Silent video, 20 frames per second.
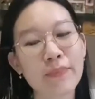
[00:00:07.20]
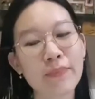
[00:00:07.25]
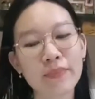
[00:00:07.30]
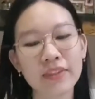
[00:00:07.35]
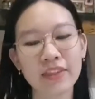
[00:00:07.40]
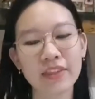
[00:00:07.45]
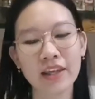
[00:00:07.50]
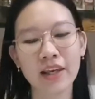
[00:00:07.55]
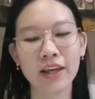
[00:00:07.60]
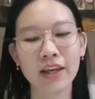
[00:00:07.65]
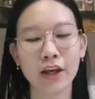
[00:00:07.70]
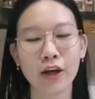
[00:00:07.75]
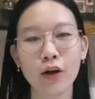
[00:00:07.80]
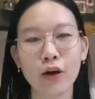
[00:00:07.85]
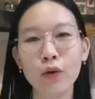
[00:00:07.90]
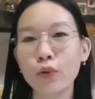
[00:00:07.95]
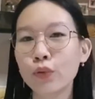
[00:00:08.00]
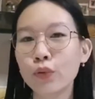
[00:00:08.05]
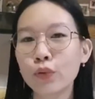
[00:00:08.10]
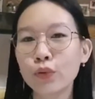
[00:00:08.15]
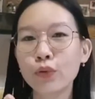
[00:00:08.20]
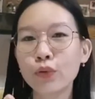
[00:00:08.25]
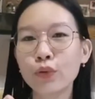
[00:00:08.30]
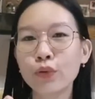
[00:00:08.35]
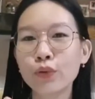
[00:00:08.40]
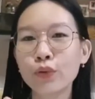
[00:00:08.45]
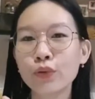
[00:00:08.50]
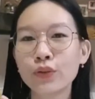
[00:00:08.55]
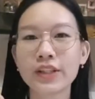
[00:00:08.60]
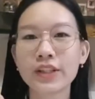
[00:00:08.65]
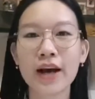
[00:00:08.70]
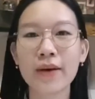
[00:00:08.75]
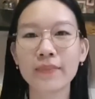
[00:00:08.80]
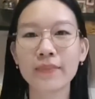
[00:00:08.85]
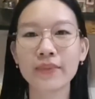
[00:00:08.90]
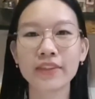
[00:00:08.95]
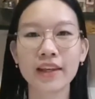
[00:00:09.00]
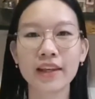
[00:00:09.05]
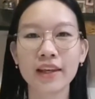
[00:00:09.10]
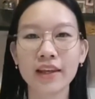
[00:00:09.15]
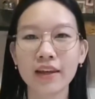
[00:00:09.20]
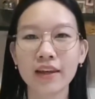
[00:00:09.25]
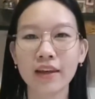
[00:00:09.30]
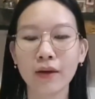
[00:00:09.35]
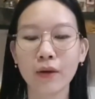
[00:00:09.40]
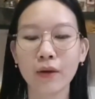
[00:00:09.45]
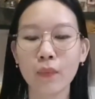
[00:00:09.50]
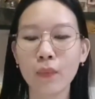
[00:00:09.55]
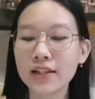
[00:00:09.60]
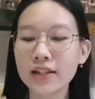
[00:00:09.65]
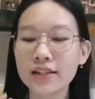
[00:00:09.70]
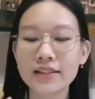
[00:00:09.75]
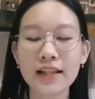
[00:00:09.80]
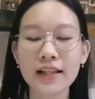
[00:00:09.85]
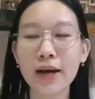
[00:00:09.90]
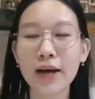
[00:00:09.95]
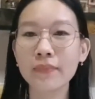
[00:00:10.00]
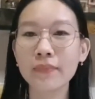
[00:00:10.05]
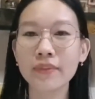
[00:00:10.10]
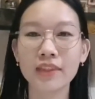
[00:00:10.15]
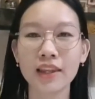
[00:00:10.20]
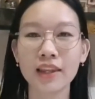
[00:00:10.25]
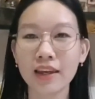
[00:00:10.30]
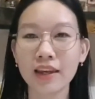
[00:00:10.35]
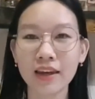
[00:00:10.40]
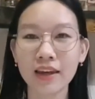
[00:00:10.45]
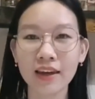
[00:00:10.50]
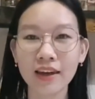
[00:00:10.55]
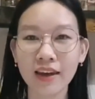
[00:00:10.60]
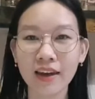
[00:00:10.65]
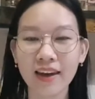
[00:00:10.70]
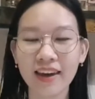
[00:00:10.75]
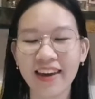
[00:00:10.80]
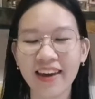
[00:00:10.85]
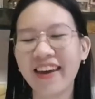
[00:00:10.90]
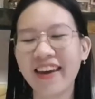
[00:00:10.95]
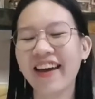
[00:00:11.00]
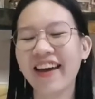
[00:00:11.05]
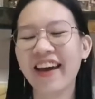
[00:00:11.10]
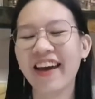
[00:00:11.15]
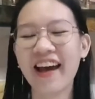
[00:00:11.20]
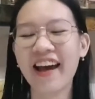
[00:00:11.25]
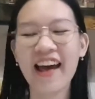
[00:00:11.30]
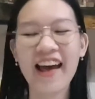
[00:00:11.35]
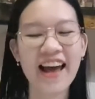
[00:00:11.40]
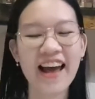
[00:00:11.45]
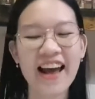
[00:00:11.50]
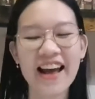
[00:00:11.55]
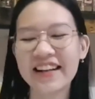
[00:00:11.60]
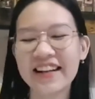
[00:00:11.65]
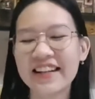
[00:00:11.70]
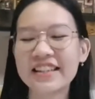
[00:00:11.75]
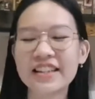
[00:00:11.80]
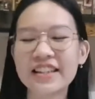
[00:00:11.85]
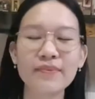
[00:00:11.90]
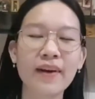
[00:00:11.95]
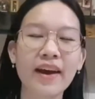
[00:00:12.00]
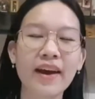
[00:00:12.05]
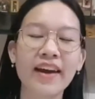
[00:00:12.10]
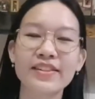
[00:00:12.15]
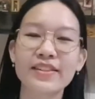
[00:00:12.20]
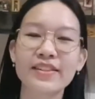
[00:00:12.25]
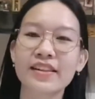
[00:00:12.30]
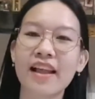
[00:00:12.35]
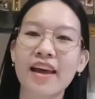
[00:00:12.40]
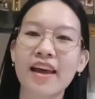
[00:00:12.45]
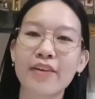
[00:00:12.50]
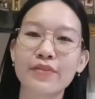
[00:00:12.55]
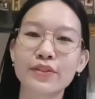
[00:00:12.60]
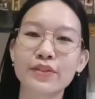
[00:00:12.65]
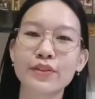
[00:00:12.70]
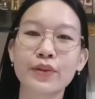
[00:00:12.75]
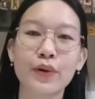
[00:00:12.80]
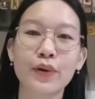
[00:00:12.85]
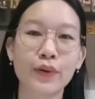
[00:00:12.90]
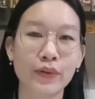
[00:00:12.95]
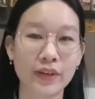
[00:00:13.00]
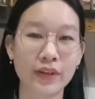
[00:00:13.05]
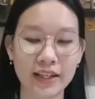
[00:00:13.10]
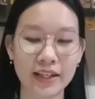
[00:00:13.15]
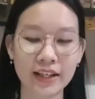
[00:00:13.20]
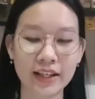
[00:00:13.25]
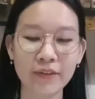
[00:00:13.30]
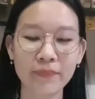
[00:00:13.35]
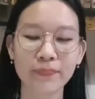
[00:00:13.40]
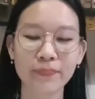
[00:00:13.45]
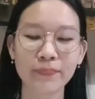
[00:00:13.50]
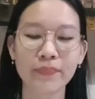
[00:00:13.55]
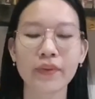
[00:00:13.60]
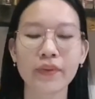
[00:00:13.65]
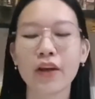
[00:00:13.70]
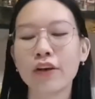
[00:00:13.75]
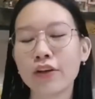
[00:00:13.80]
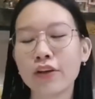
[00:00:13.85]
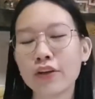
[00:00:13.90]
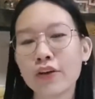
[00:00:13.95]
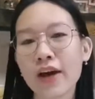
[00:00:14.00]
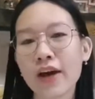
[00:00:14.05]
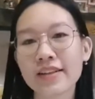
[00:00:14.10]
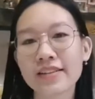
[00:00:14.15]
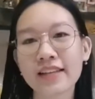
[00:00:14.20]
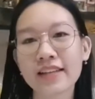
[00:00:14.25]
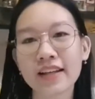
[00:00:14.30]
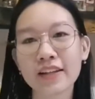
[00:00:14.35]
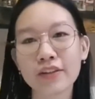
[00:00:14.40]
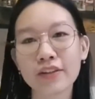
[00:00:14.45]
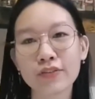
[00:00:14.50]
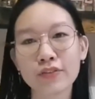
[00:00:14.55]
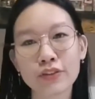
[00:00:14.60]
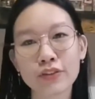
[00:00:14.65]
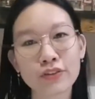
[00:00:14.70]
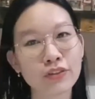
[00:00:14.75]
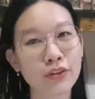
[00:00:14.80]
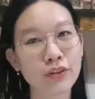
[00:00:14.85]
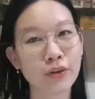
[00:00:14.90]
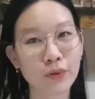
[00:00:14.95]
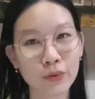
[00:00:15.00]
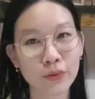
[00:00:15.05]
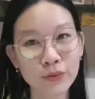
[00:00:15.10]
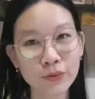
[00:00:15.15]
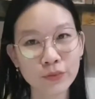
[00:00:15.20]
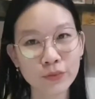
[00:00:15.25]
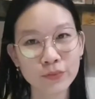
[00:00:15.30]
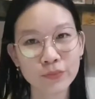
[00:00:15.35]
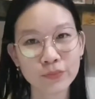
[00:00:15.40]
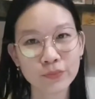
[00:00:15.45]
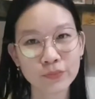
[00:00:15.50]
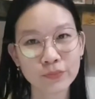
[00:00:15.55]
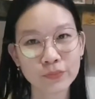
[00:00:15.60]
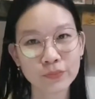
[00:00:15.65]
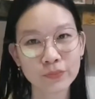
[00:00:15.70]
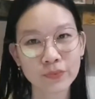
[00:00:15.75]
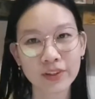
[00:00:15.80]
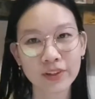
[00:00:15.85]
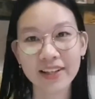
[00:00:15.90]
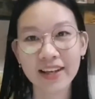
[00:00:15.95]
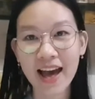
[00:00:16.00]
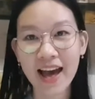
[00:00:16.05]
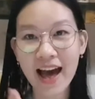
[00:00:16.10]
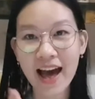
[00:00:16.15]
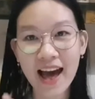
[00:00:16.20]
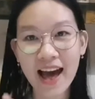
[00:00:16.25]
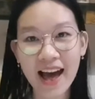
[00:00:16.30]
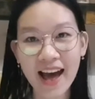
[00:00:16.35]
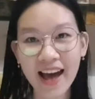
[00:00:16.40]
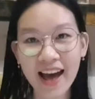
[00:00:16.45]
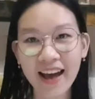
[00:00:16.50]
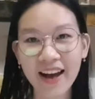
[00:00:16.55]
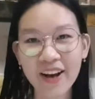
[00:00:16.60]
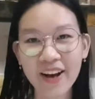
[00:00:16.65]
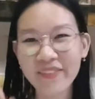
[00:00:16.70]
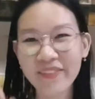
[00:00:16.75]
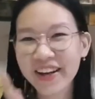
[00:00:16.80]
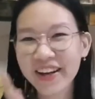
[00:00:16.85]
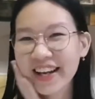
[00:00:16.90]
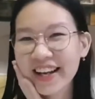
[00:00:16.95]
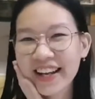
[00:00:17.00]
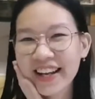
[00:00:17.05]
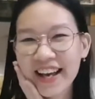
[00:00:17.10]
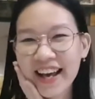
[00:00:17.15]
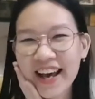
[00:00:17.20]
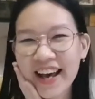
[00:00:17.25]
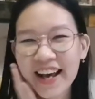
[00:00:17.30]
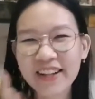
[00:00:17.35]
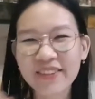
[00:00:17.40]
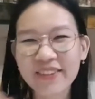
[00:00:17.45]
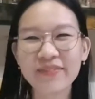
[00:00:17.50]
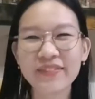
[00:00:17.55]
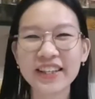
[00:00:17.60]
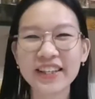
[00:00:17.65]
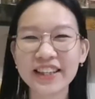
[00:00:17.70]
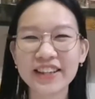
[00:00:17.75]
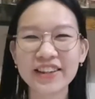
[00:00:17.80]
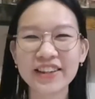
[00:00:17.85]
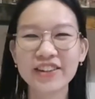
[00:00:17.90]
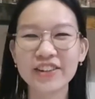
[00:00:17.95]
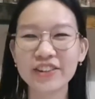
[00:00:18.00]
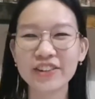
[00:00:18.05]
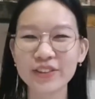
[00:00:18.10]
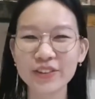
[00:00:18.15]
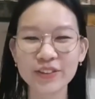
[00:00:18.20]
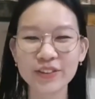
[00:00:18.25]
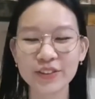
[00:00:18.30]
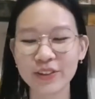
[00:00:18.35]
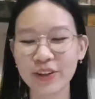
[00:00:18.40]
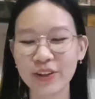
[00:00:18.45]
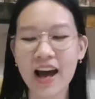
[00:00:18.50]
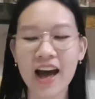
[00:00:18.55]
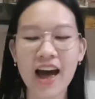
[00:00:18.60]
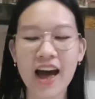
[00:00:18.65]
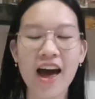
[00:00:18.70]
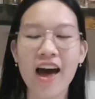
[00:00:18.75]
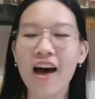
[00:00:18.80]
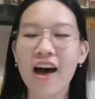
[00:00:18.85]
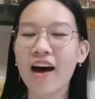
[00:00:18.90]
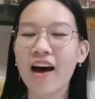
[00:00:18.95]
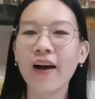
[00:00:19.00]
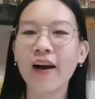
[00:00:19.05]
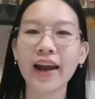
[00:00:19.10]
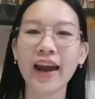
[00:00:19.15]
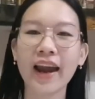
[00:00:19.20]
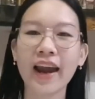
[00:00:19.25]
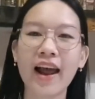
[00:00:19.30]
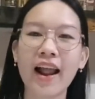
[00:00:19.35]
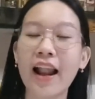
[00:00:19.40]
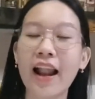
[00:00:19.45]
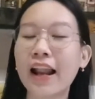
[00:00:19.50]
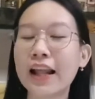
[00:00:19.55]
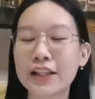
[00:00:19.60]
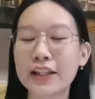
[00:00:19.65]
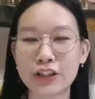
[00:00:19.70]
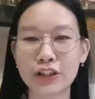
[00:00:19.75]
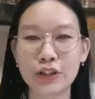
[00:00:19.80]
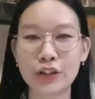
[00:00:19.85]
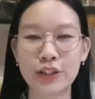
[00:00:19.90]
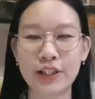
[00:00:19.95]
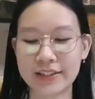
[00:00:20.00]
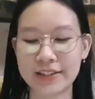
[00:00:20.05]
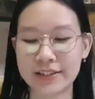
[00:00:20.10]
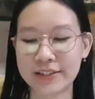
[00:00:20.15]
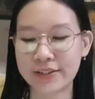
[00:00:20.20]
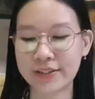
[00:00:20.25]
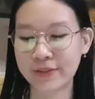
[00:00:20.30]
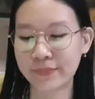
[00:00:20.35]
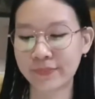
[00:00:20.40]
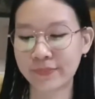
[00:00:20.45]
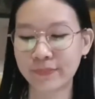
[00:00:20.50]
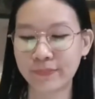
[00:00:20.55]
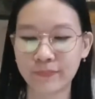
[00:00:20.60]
something. Ooh, something. What something? This is my life story. You excited for to know? Yeah? Oh my god, me too. Okay, let's do this.